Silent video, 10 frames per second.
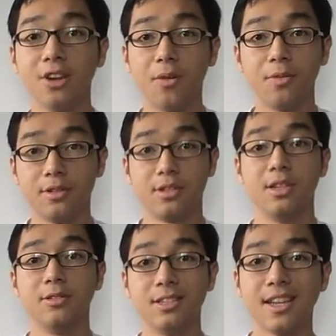
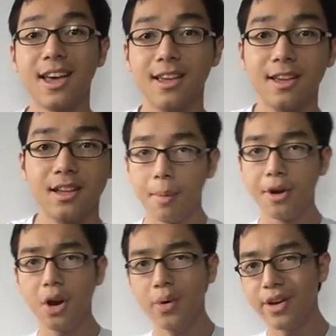obviously today. But
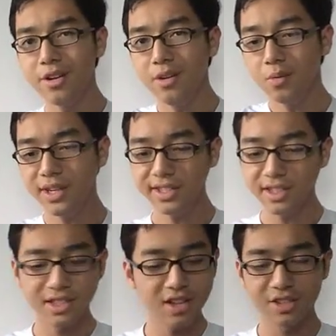
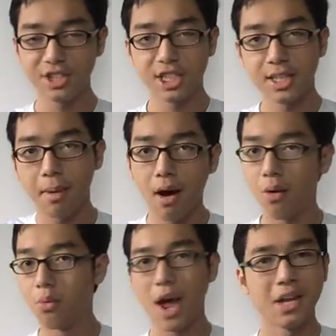it's not just
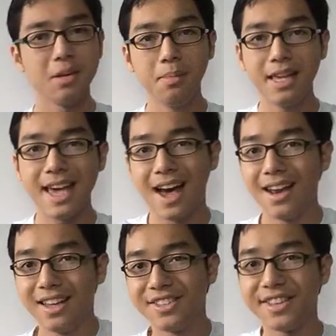about randomly
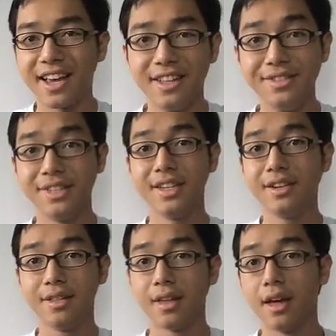adding seconds
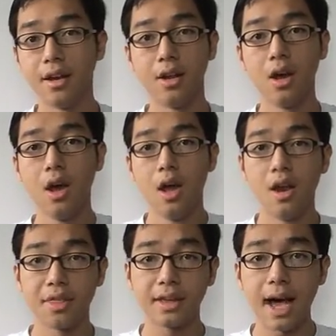in and then
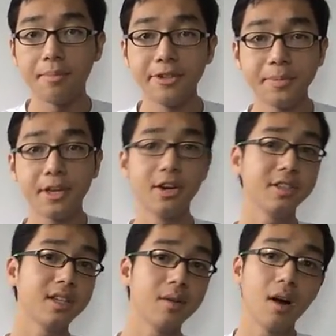nothing happens,
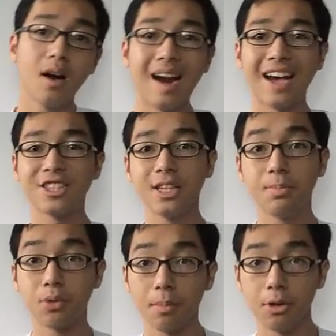because there are actually
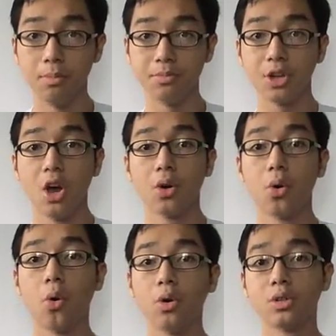problems
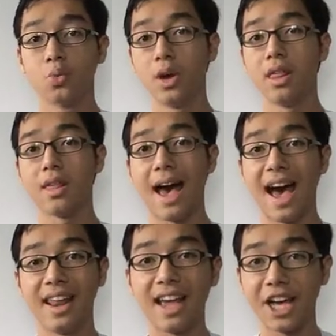caused with
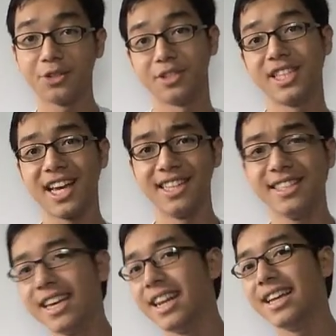adding extra
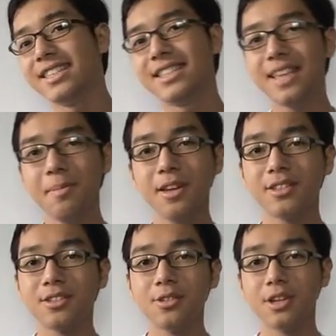seconds in. It's similar
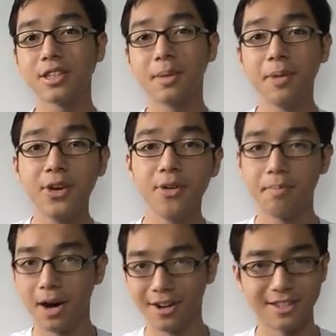to computer
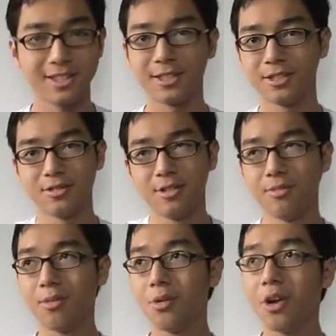bugs. It's,
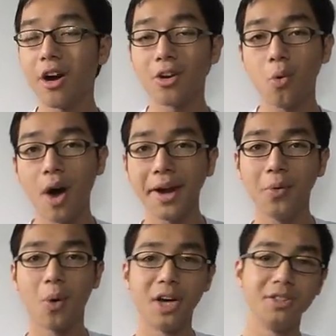well, not
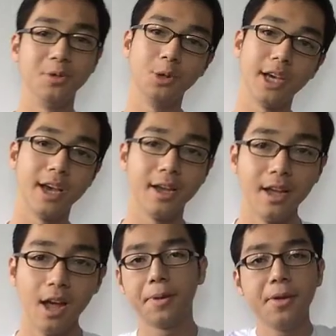quite Y2K.
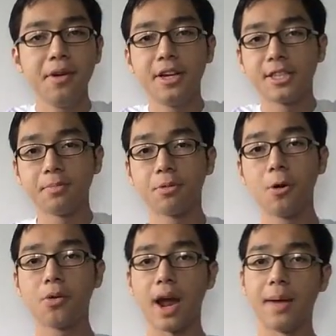Computers and
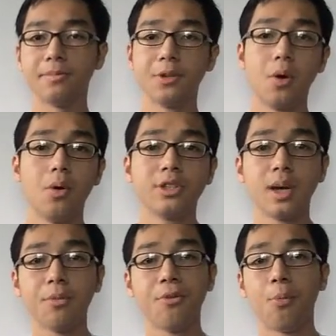programs,
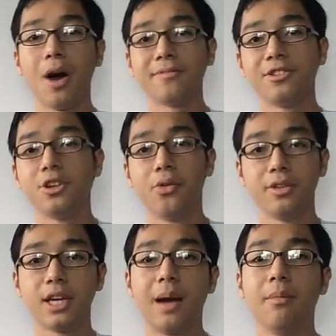some of them will have to show the
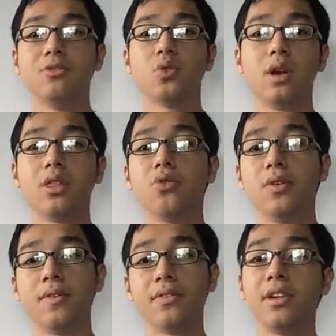time of
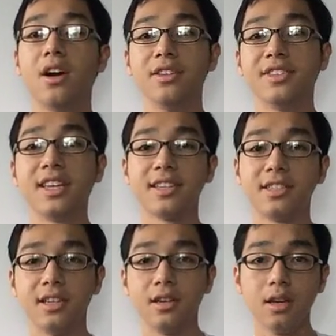
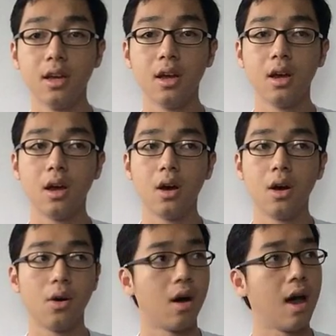23:59:60.
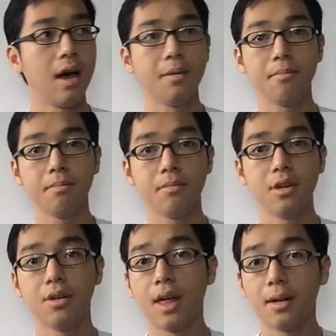And
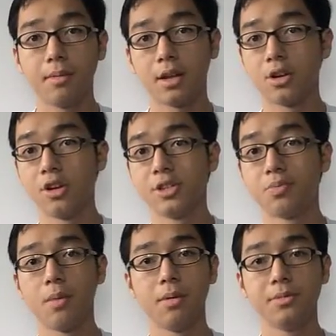that causes
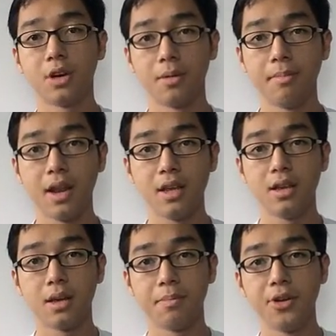problems on
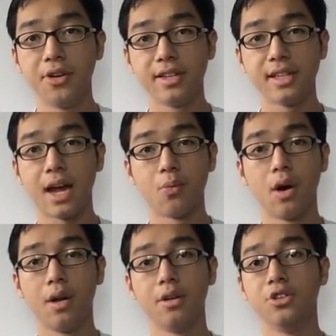many computers that
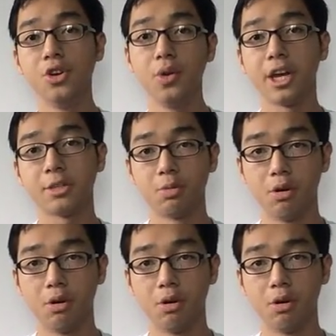run Unix